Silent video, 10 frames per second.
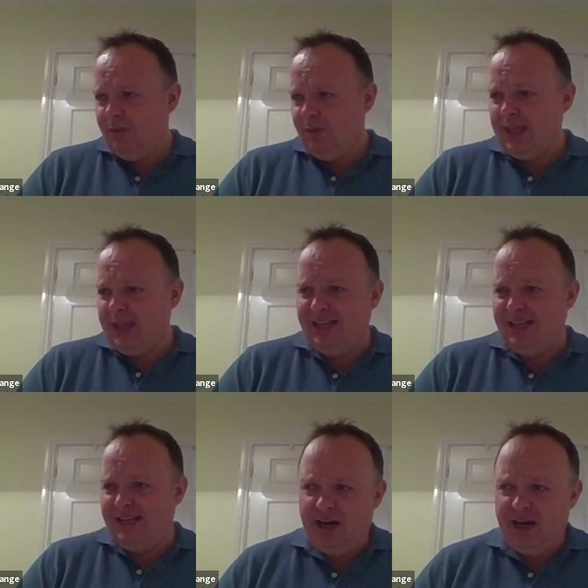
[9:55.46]
and
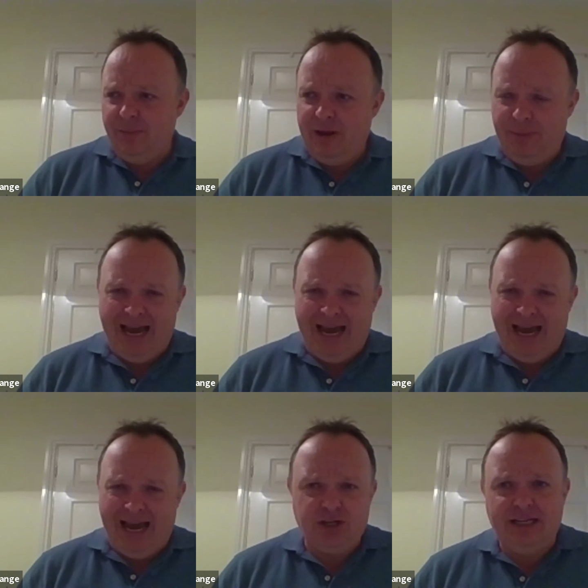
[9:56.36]
also that can be a bit
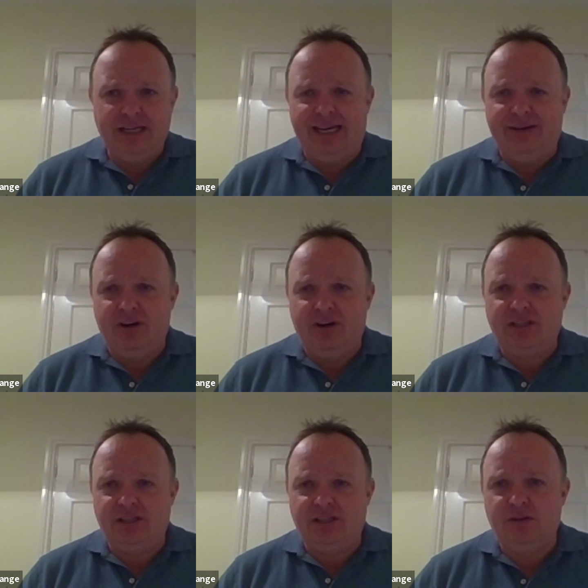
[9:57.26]
agile and take
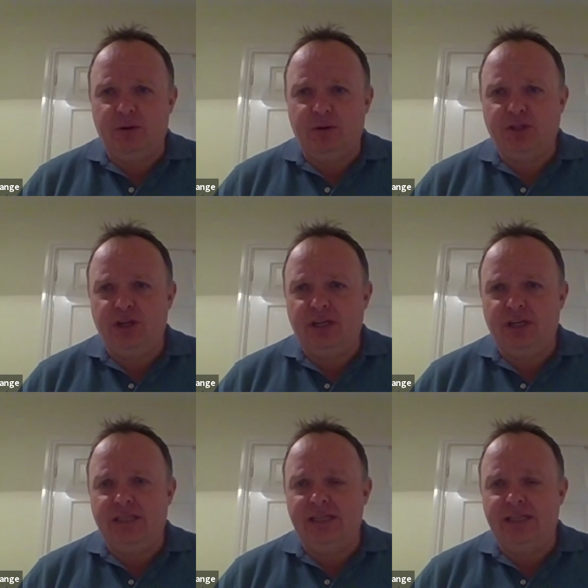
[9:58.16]
advantage of some
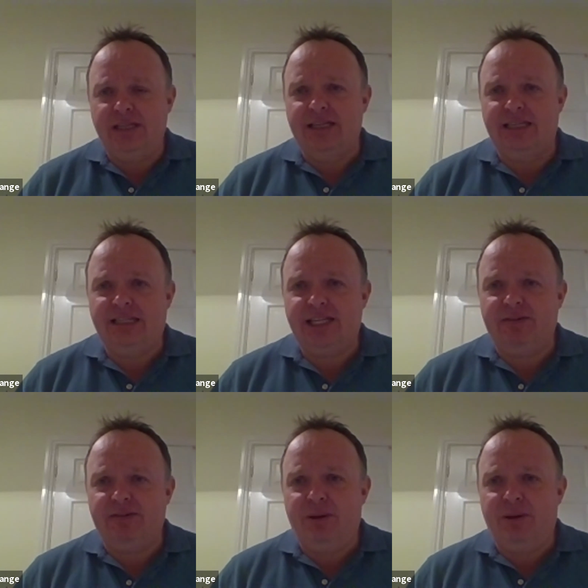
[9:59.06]
opportunities. That doesn't
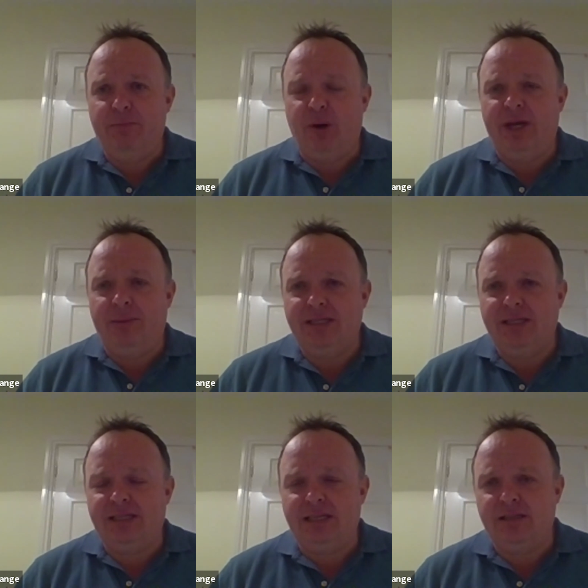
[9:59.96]
necessarily mean
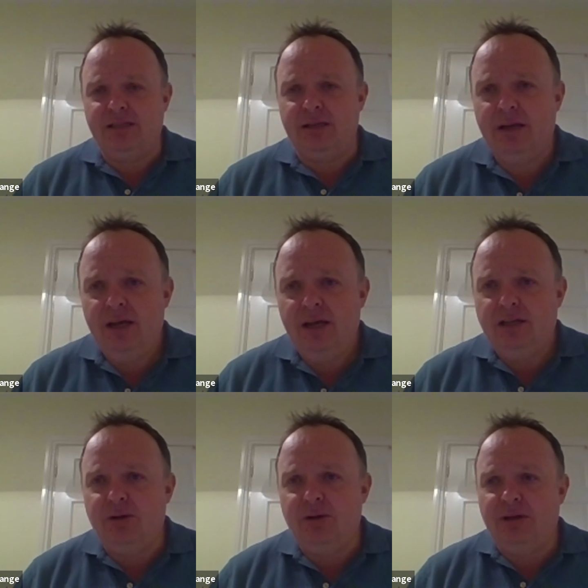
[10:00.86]
buying businesses and
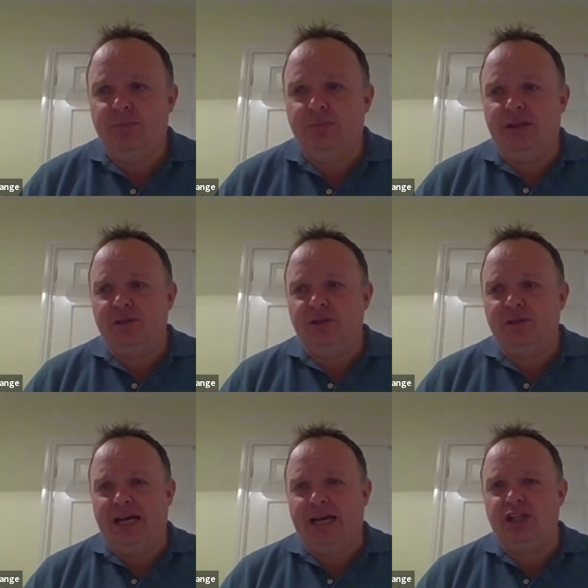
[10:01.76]
doing some big
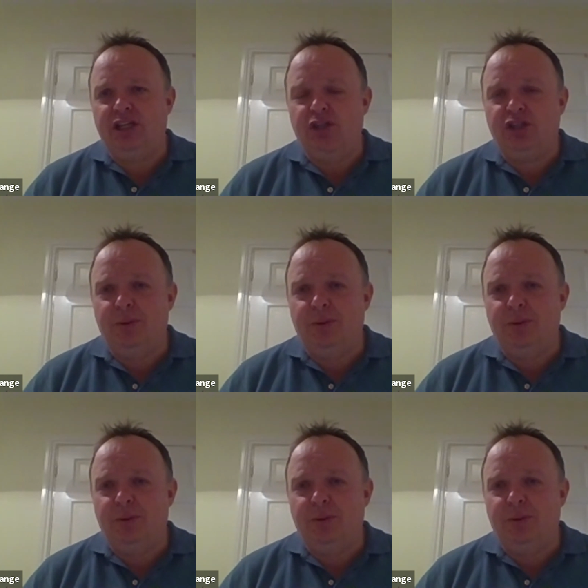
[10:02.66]
things, but actually just